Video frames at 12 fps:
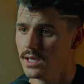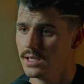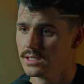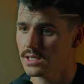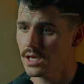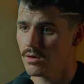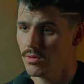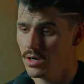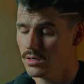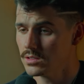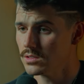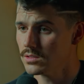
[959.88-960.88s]
And he's like,
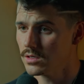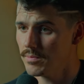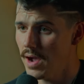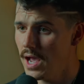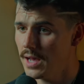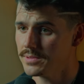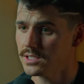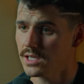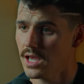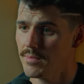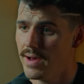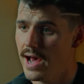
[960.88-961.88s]
Well, your, your biopsy
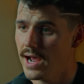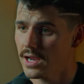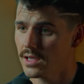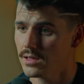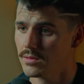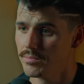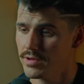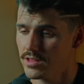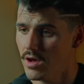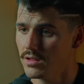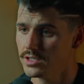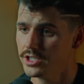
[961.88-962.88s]
came back and
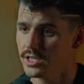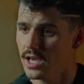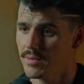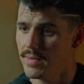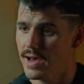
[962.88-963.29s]
pathology came